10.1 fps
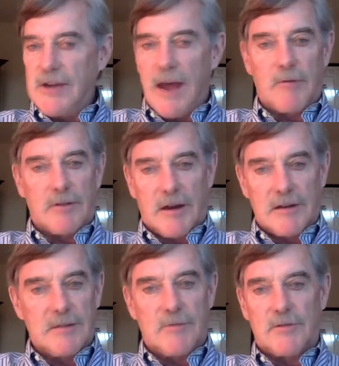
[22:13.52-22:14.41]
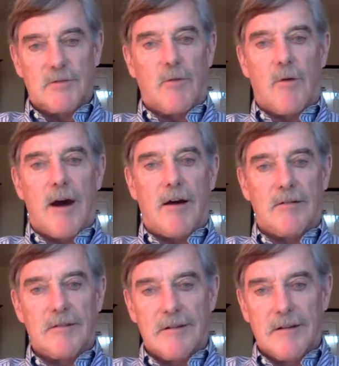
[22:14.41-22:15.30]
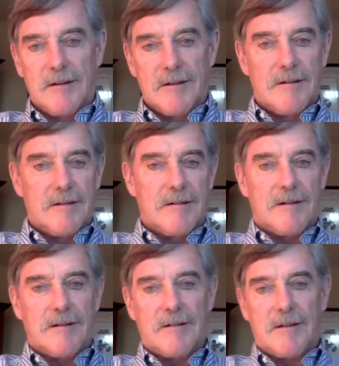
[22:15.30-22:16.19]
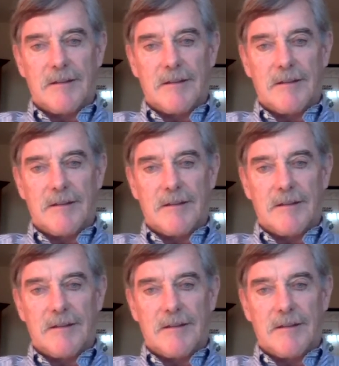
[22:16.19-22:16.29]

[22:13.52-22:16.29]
chat with customers for a while. I